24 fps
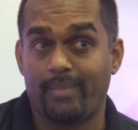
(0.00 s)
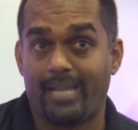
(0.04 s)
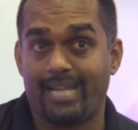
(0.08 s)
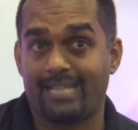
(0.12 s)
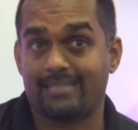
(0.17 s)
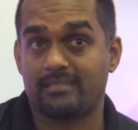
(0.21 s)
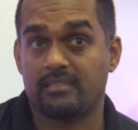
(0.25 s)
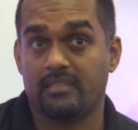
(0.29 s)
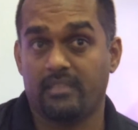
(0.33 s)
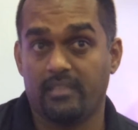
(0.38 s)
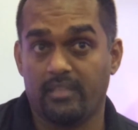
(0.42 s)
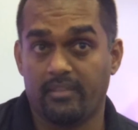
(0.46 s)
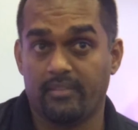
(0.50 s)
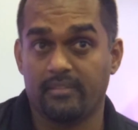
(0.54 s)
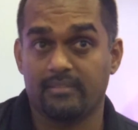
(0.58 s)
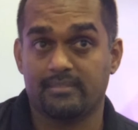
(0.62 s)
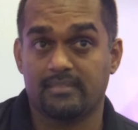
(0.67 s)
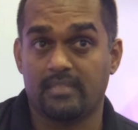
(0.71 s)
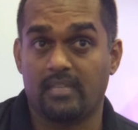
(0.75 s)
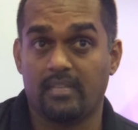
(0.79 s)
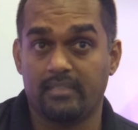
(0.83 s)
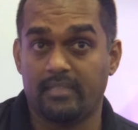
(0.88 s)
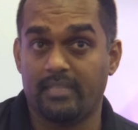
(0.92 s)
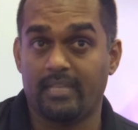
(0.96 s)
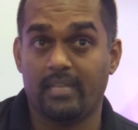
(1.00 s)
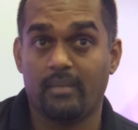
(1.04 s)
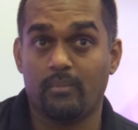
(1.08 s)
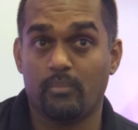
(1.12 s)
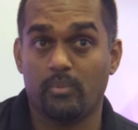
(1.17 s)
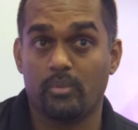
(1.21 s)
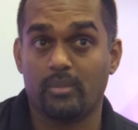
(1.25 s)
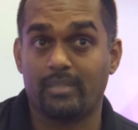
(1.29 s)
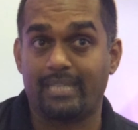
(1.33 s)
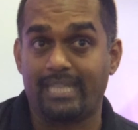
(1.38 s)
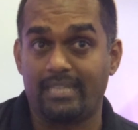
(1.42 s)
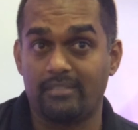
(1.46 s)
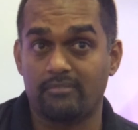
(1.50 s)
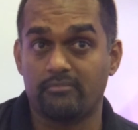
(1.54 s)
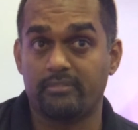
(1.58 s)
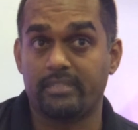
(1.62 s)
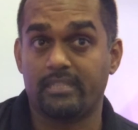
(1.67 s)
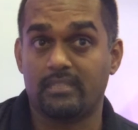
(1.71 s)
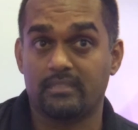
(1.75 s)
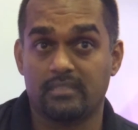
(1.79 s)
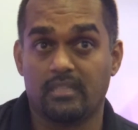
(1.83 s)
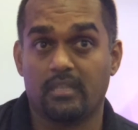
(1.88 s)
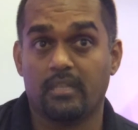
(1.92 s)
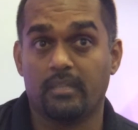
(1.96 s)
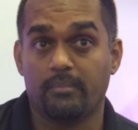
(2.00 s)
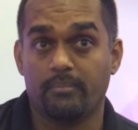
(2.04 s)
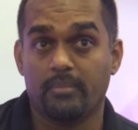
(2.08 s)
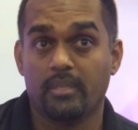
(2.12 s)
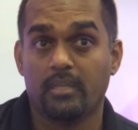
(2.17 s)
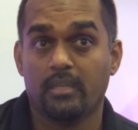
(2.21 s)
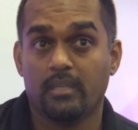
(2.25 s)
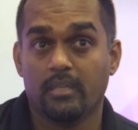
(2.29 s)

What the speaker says: back to the other side of the network in real time.